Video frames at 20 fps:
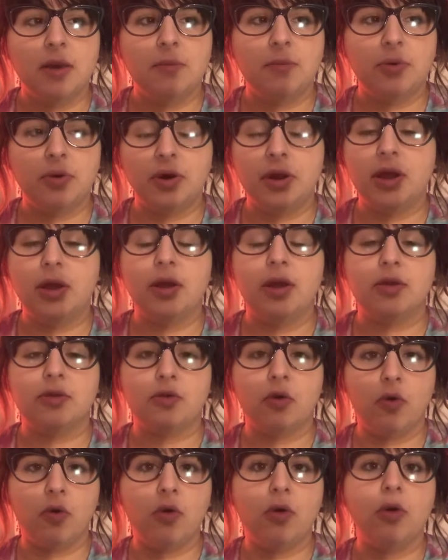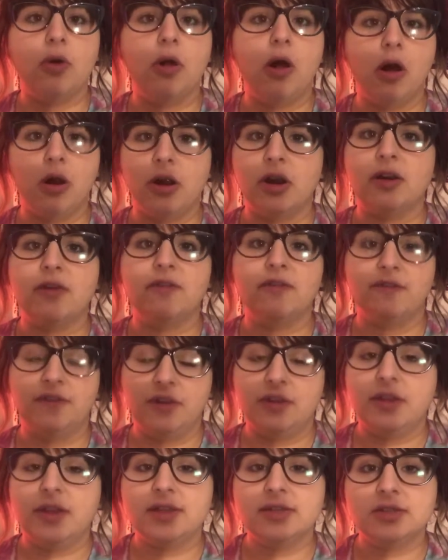putting his whole heart and
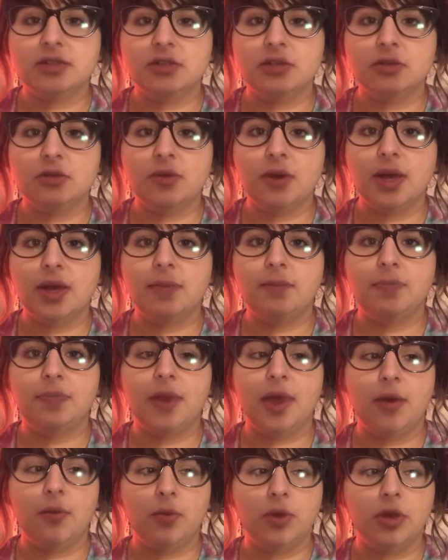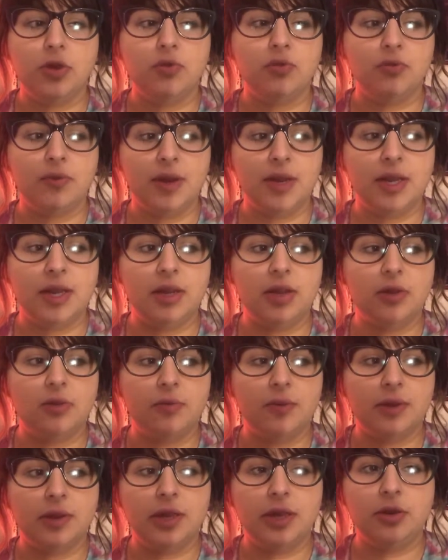feelings into it. And when you read it, you
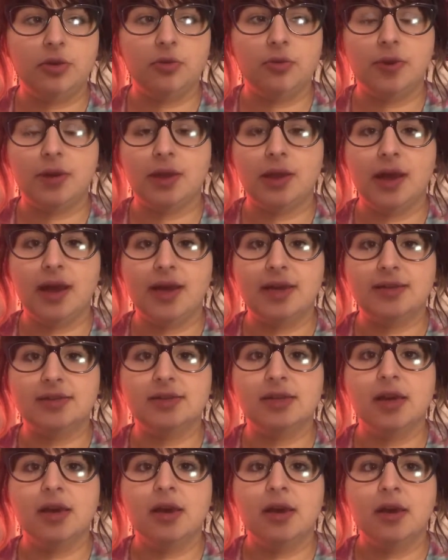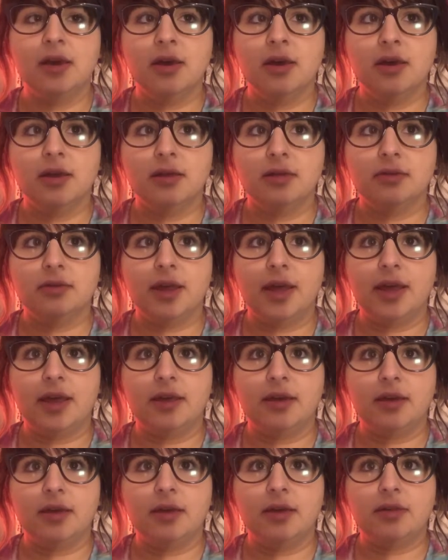really do realize,
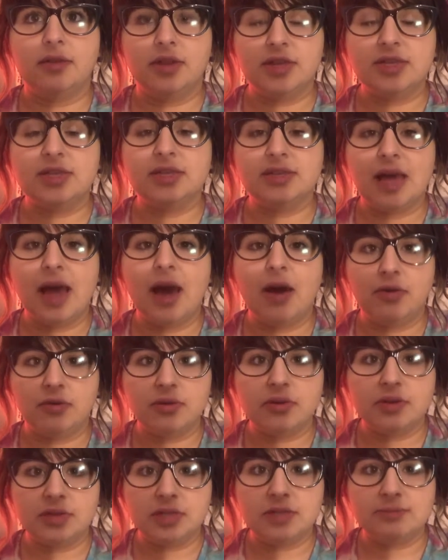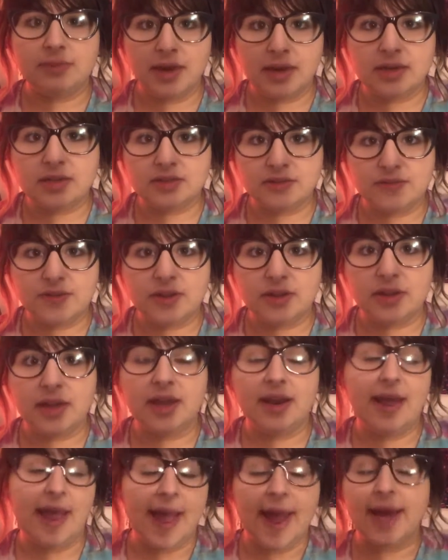like, this is how this man is feeling
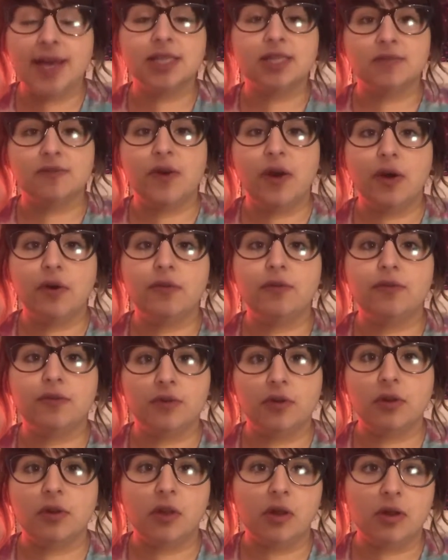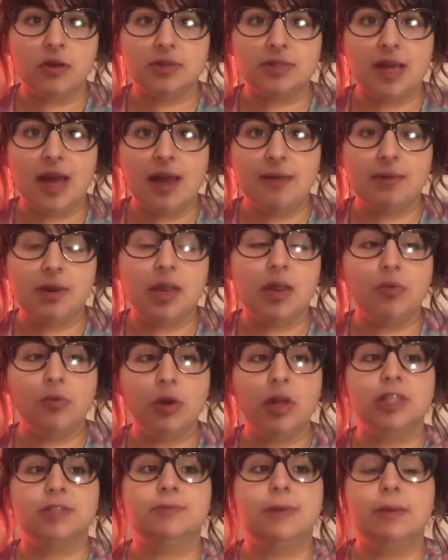and has felt for a long time, and he
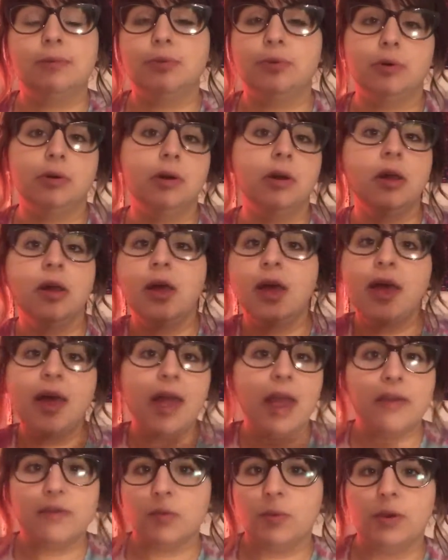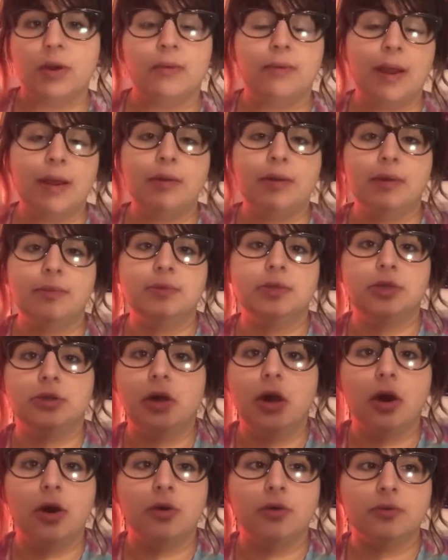wants everyone around him to
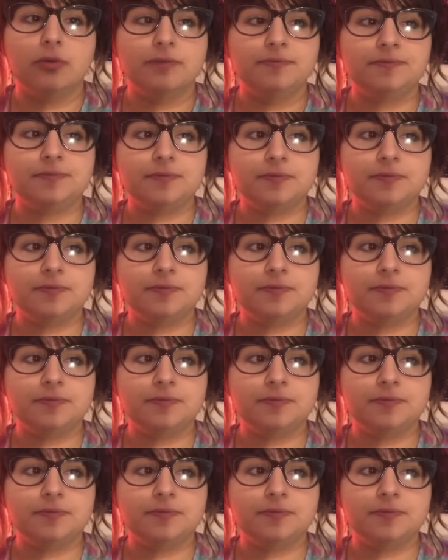know